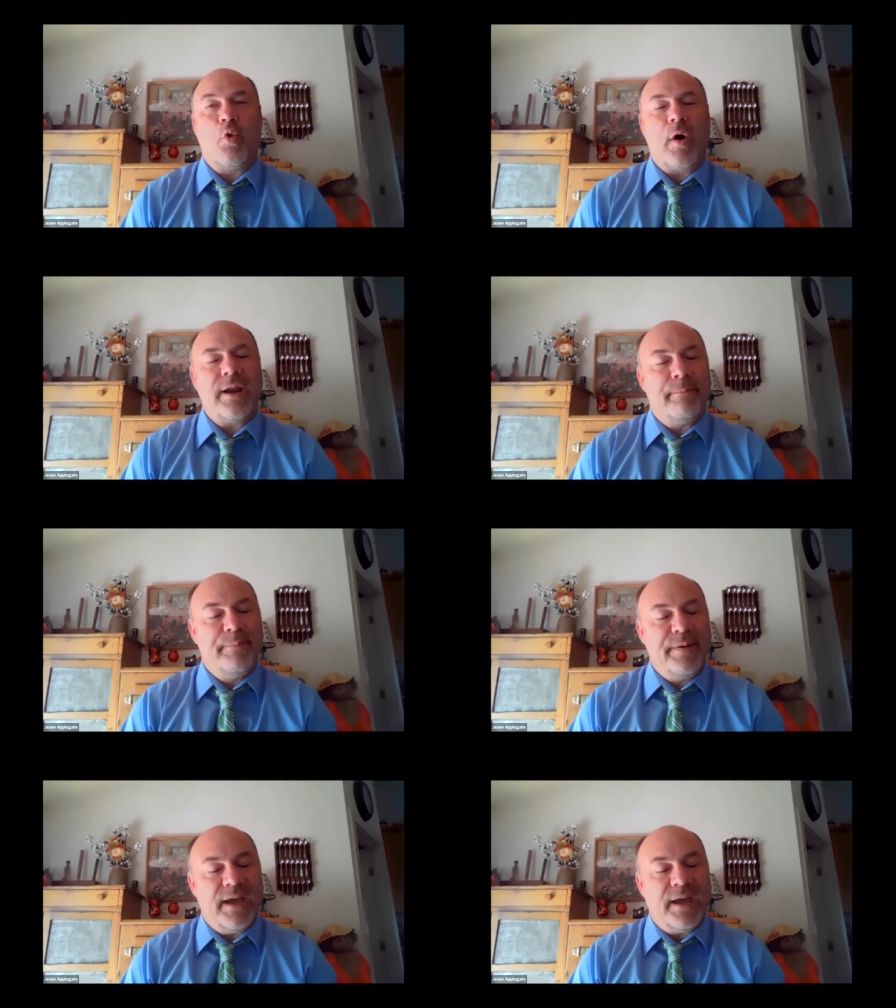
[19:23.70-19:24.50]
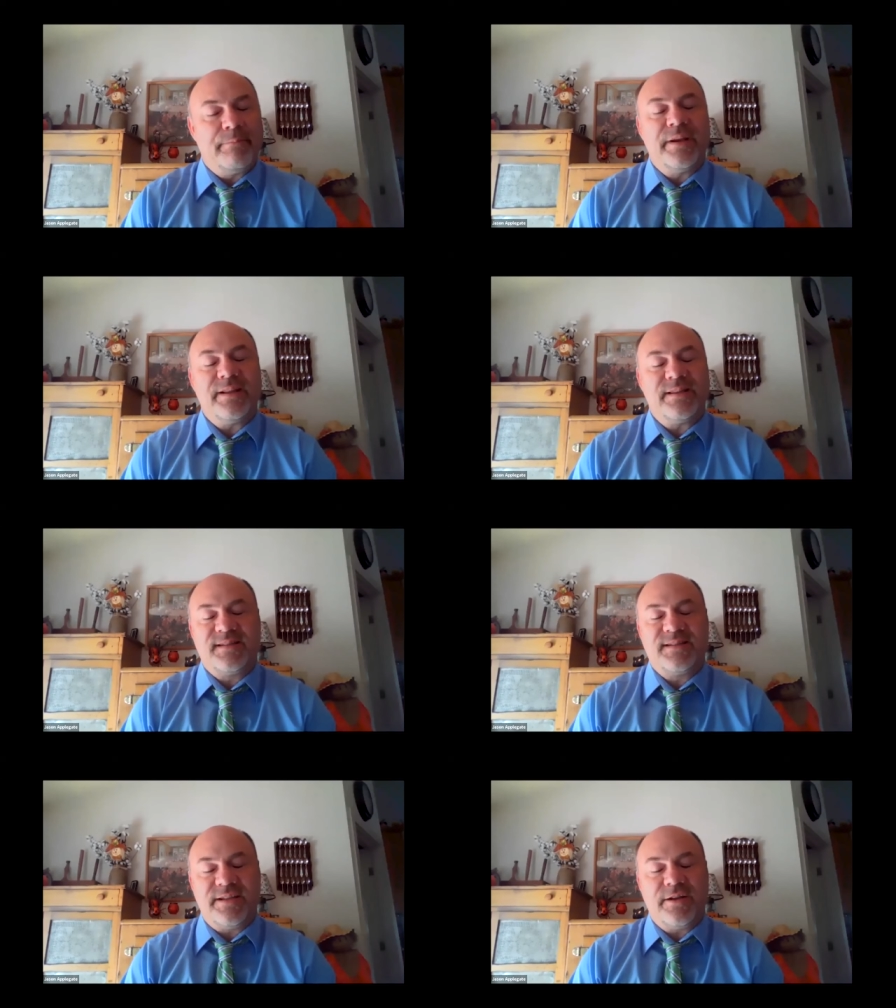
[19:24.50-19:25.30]
quite a bit, but it's
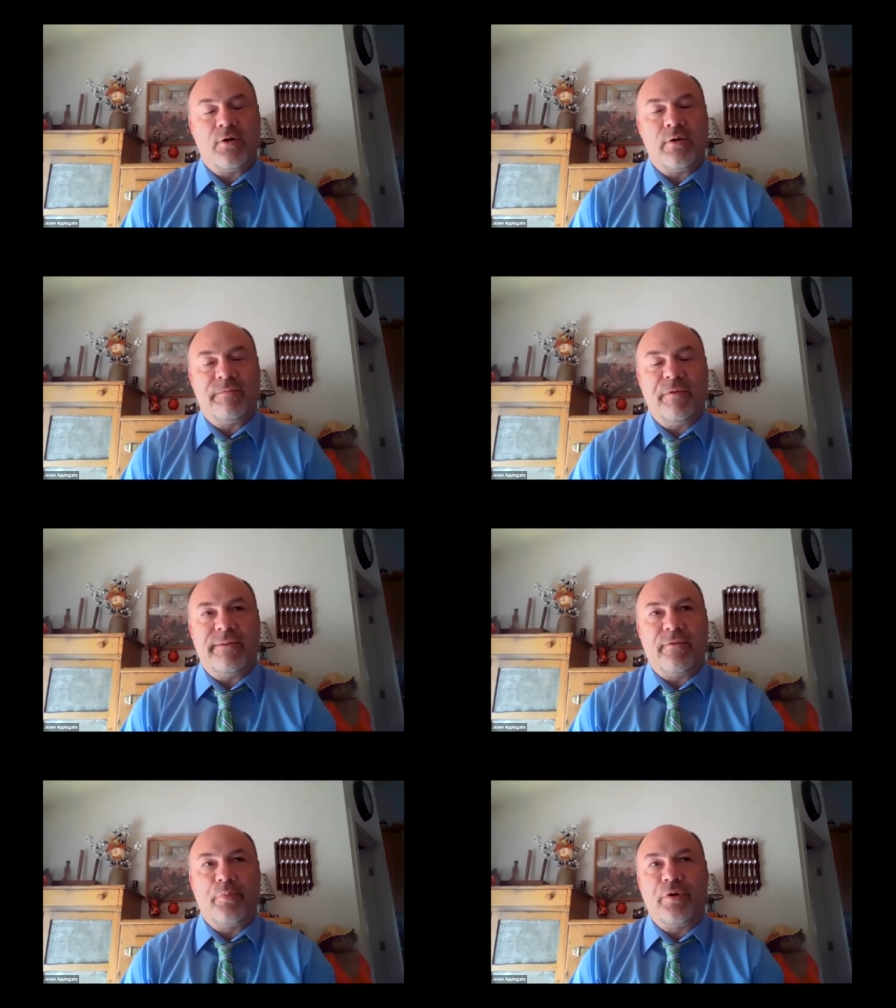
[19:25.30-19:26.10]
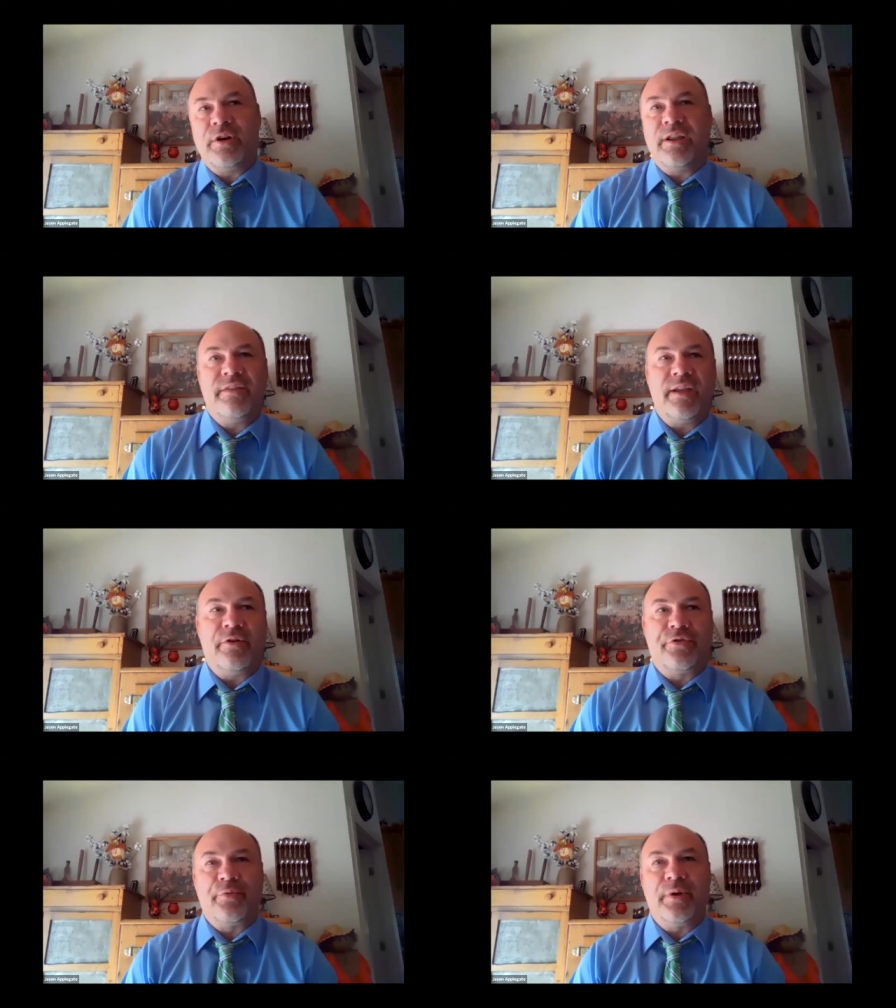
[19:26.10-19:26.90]
still, if you've ever printed
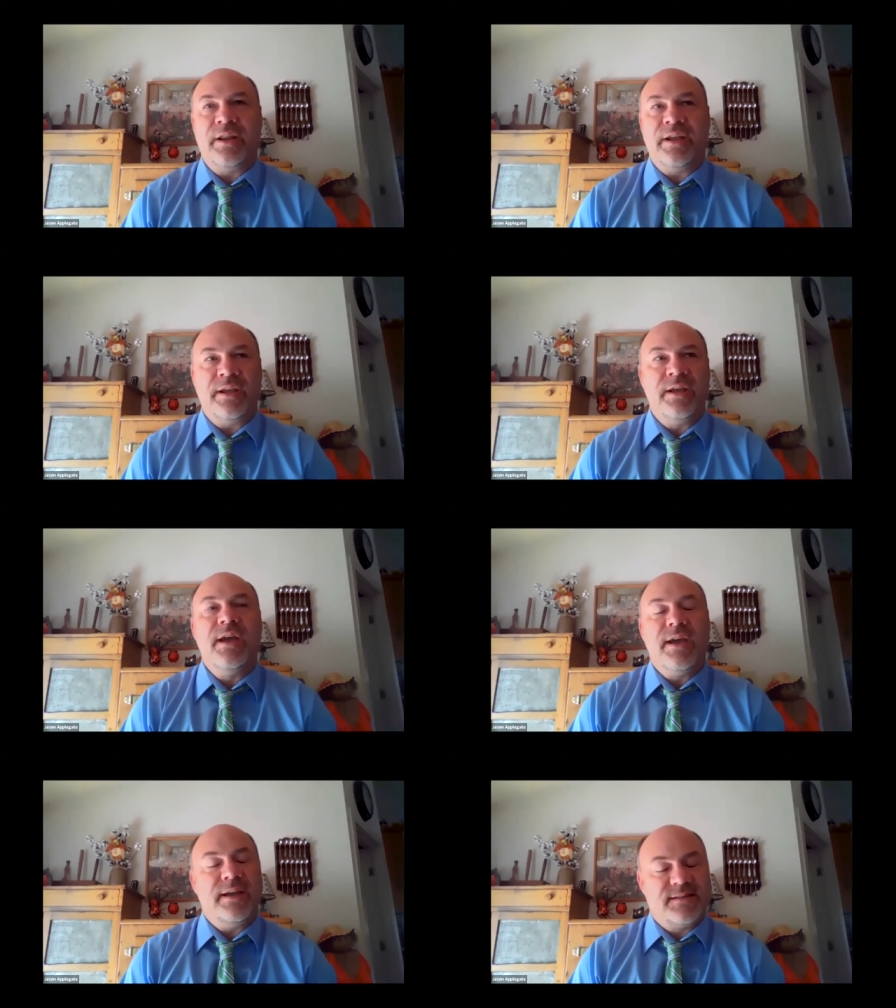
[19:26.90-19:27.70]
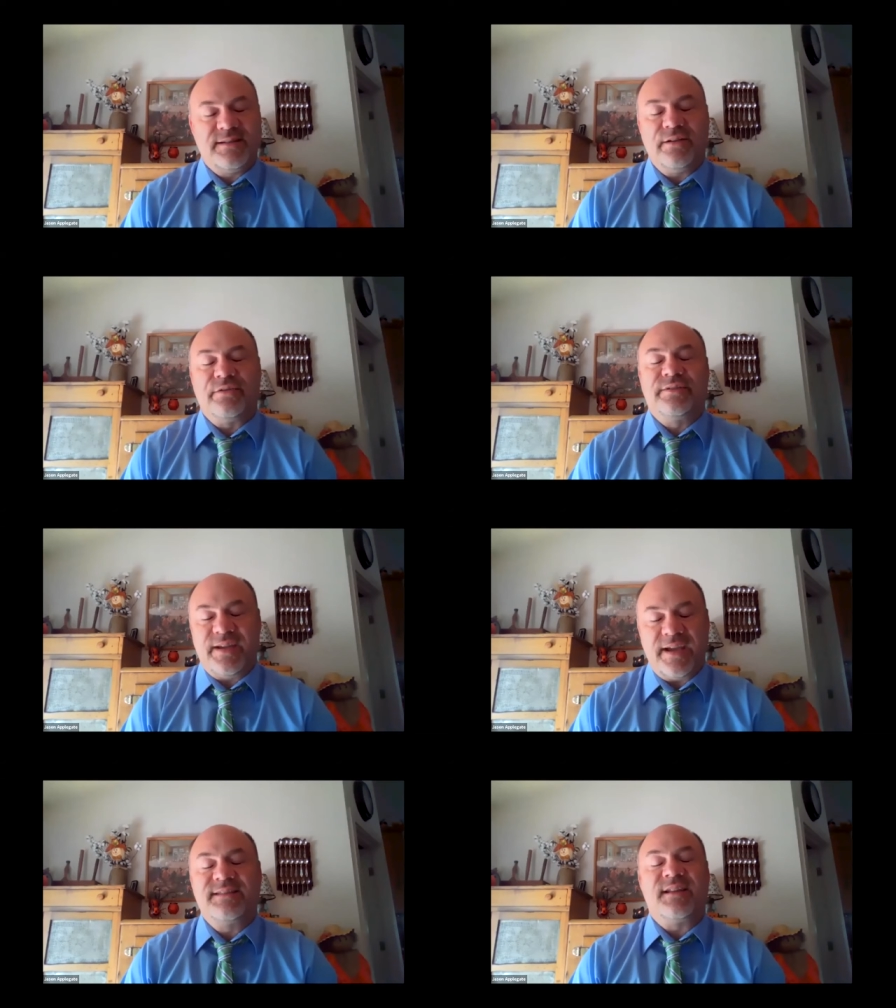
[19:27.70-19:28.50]
anything on 3D, it still
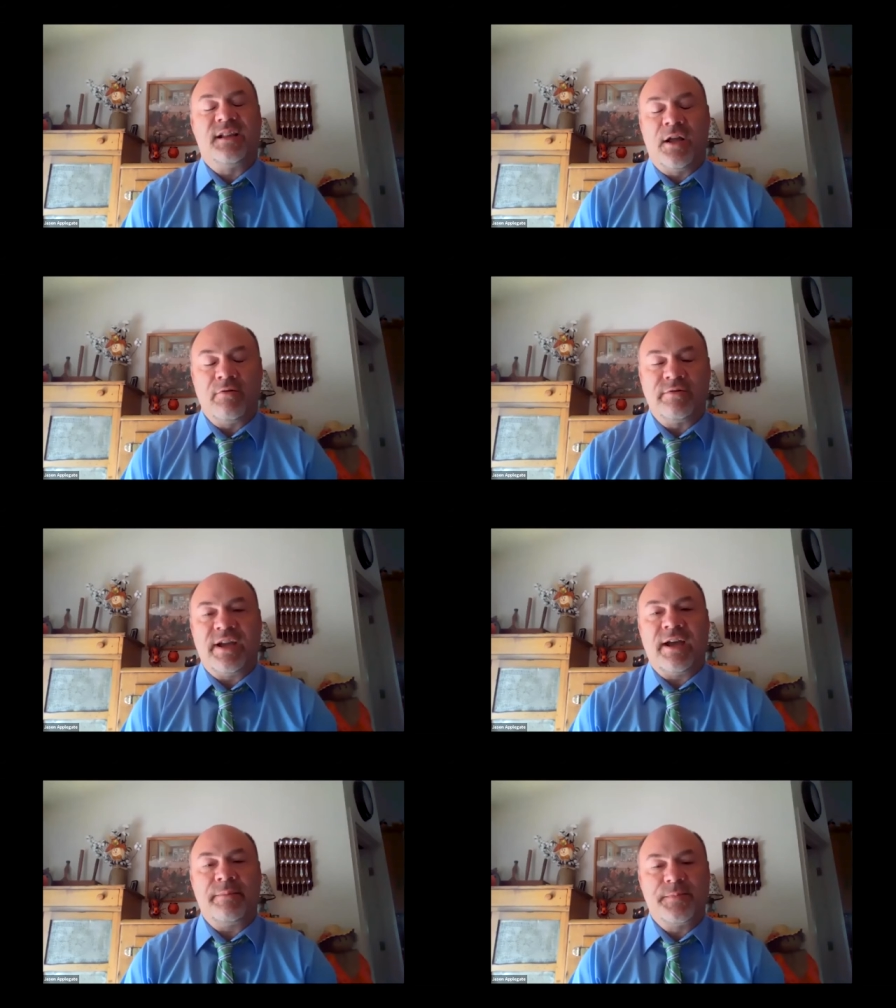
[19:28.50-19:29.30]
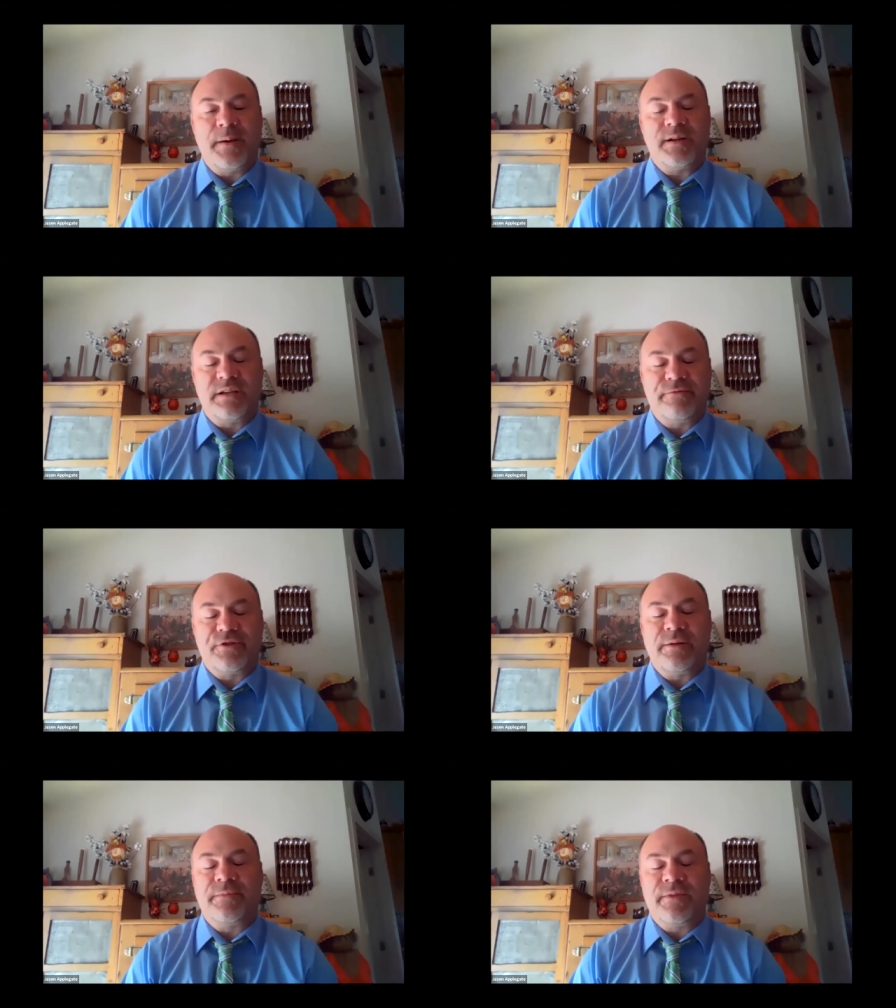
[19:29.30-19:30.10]
takes a long time, especially for
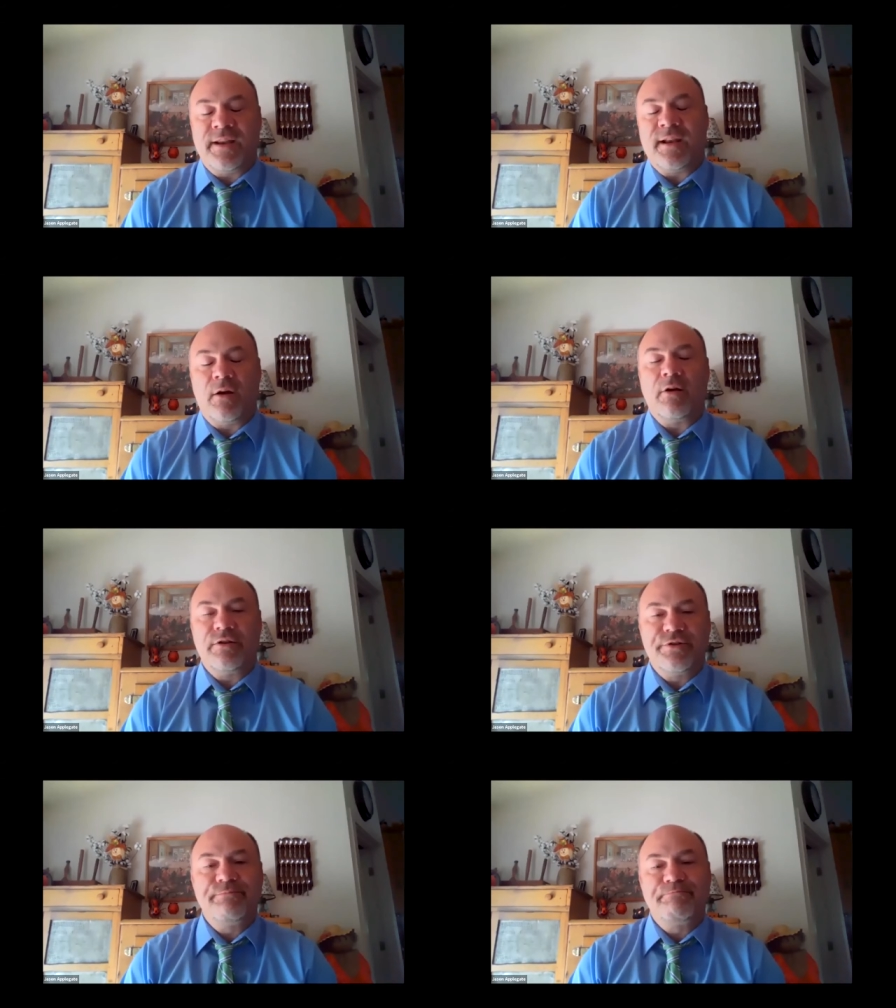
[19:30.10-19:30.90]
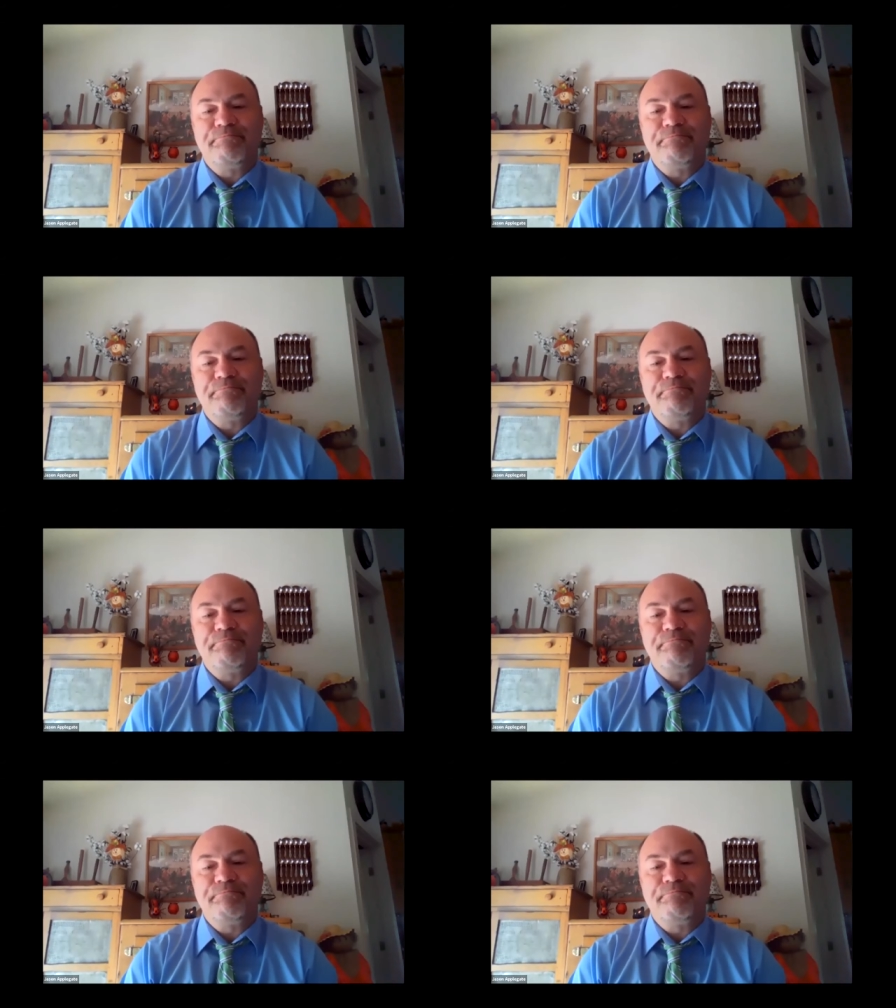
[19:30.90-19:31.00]
something that large.